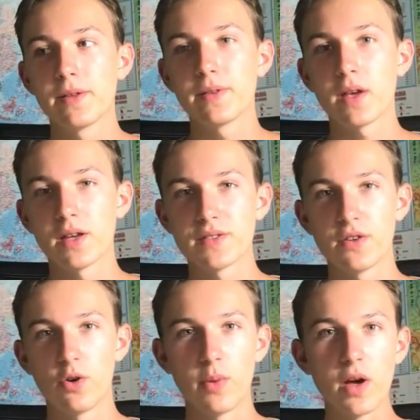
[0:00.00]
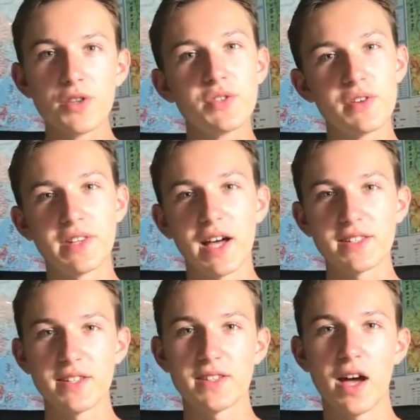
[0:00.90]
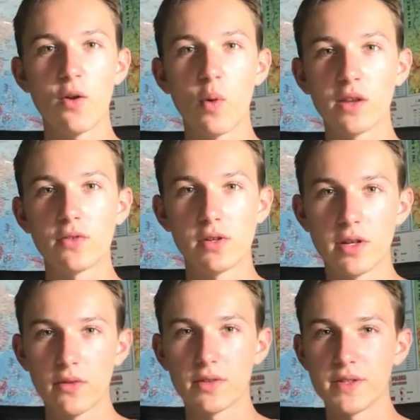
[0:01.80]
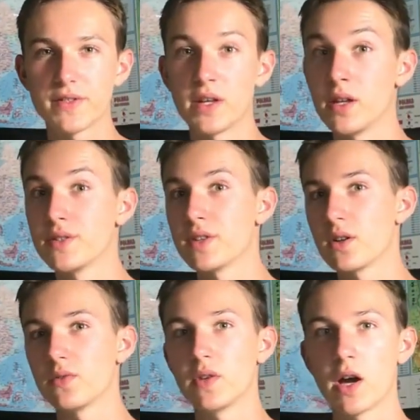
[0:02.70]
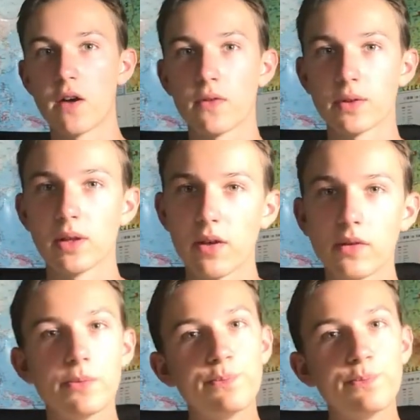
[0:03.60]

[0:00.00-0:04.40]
Yeah, so because of the taxes I went for the iPhone SE instead of the iPhone 11.